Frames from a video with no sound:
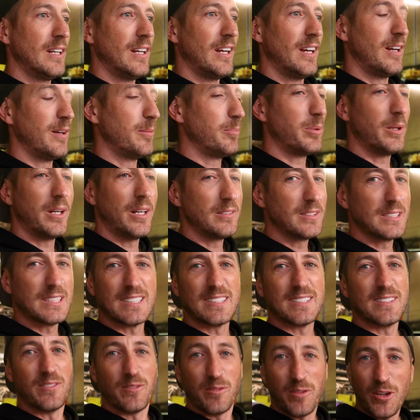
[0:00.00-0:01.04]
Um, but I'm
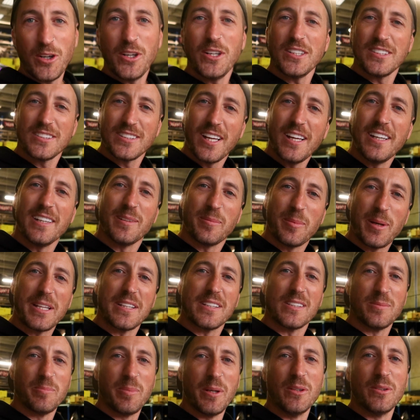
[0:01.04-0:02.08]
just very excited about
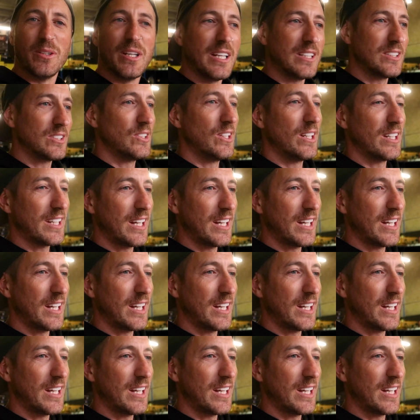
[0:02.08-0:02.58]
this build actually.